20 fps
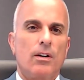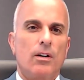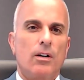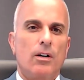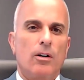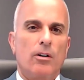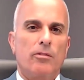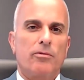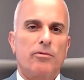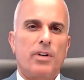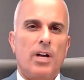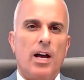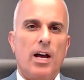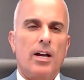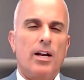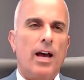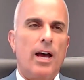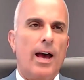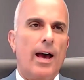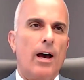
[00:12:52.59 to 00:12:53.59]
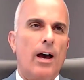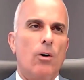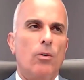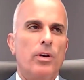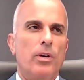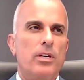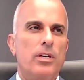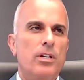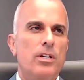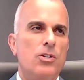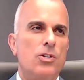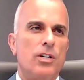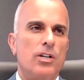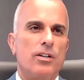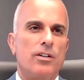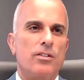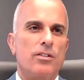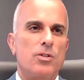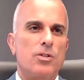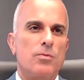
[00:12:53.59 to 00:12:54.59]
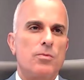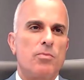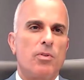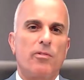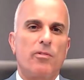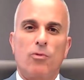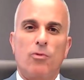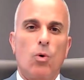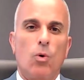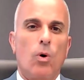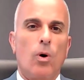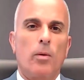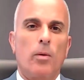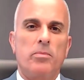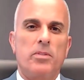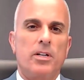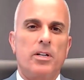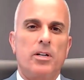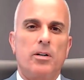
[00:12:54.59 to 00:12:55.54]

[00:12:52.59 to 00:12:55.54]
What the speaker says: of kind of how each has performed